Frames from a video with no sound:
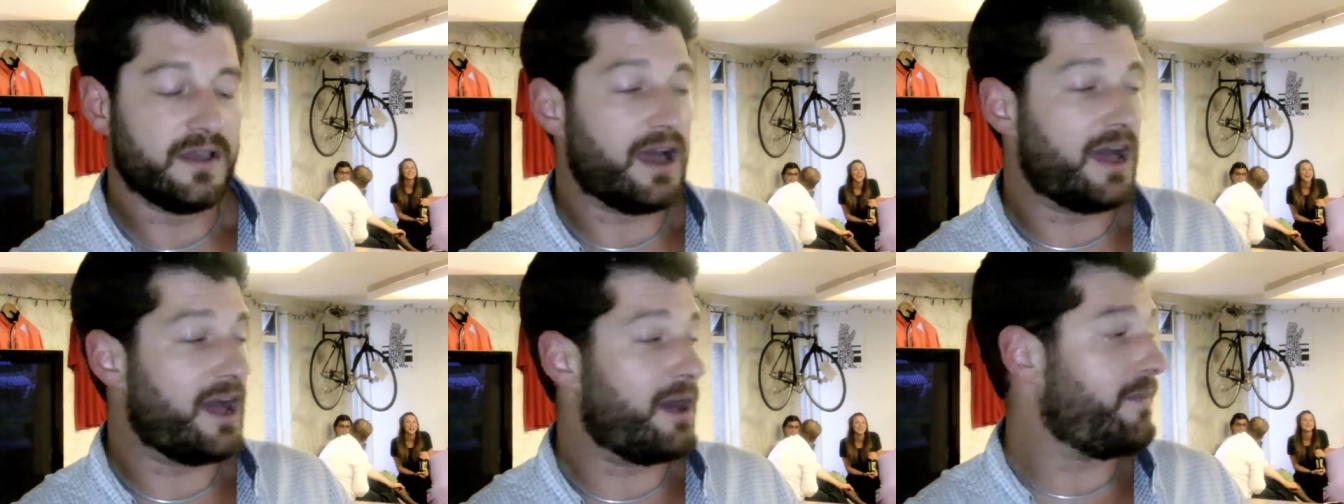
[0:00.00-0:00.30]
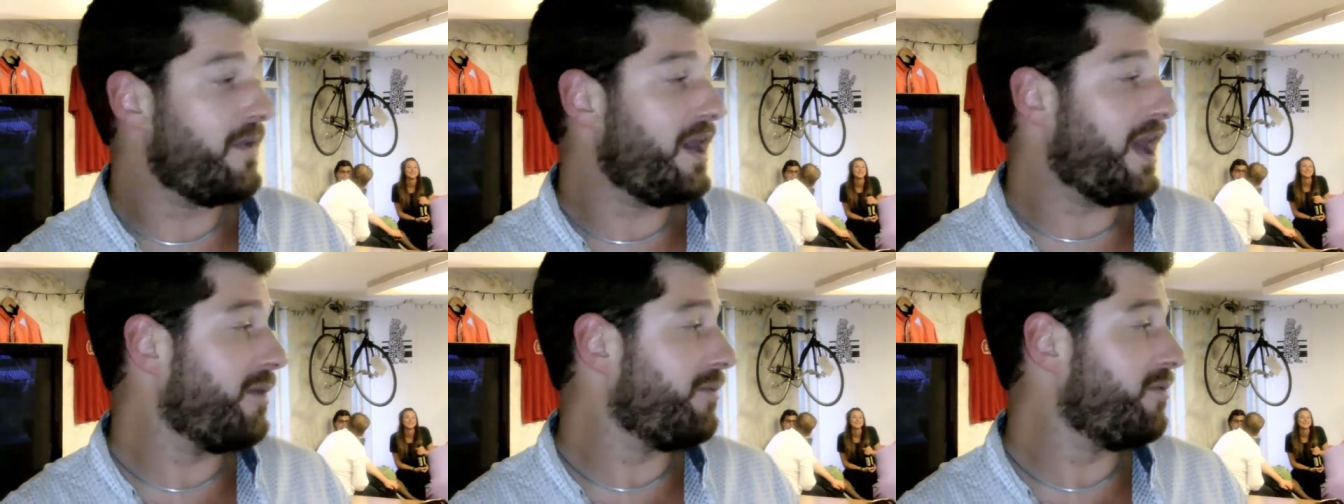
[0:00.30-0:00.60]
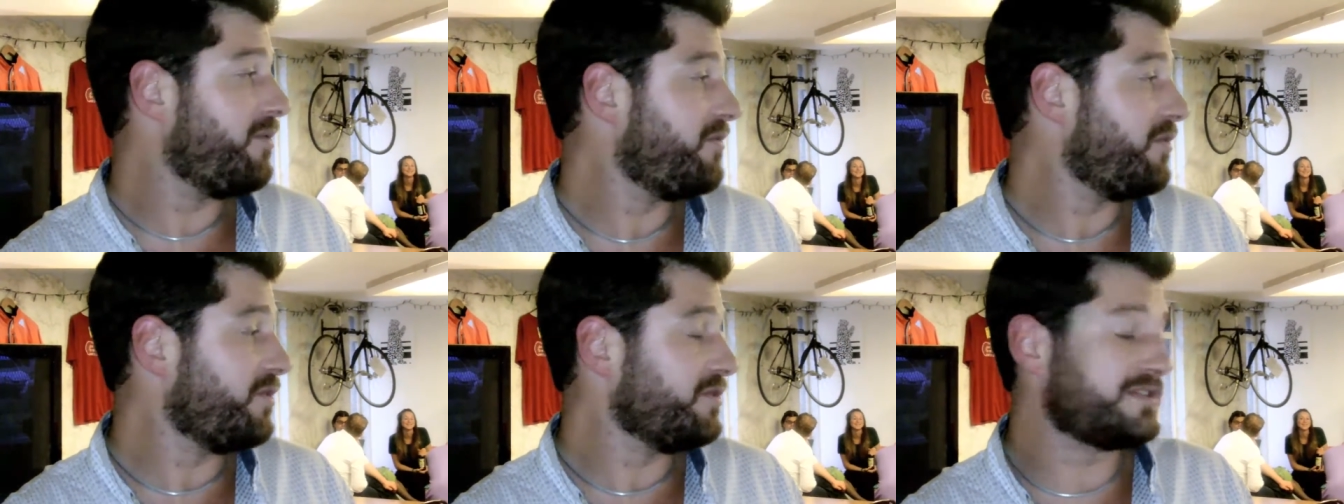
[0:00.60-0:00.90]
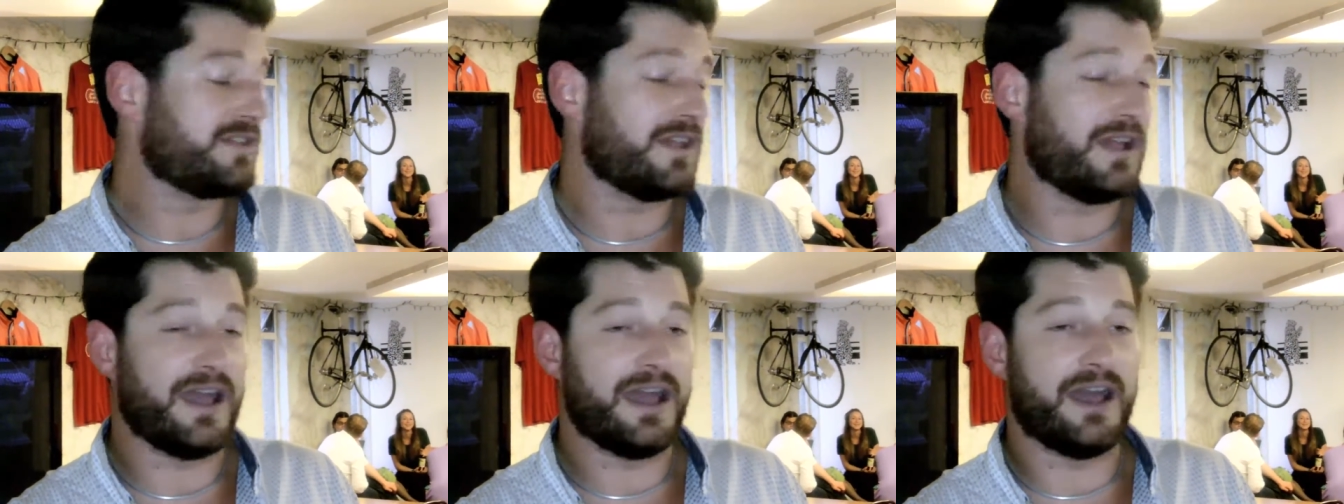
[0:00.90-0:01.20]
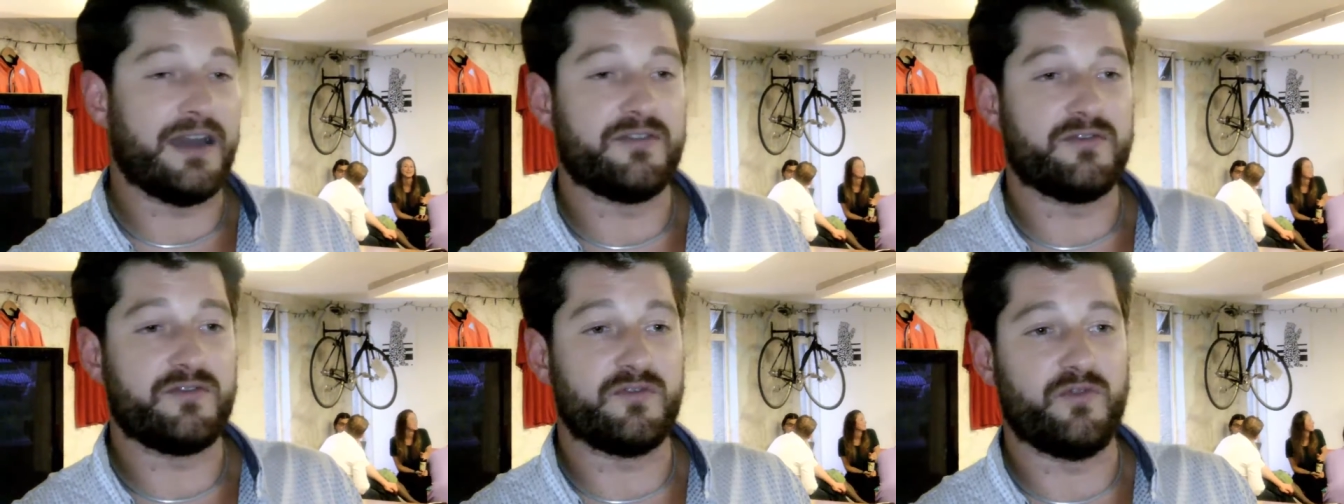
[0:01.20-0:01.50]
and we've also
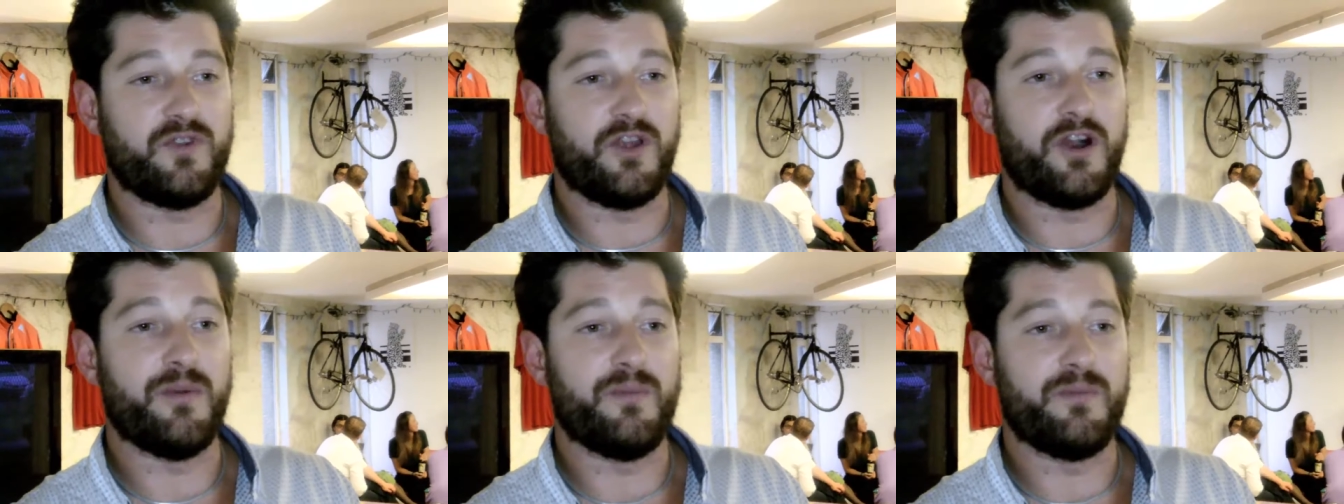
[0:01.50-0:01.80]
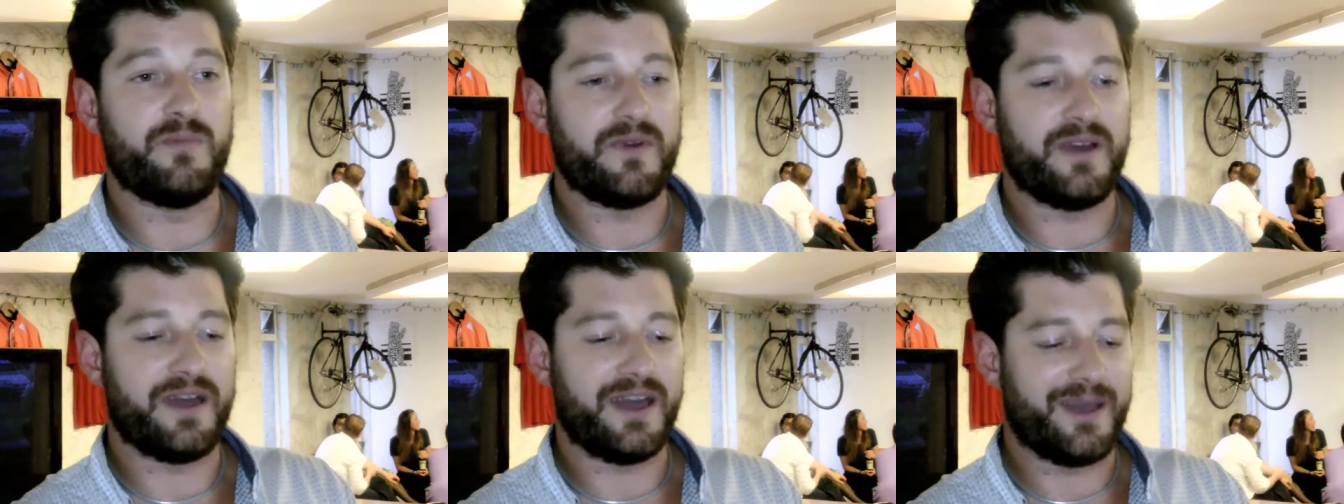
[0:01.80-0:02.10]
had Rob,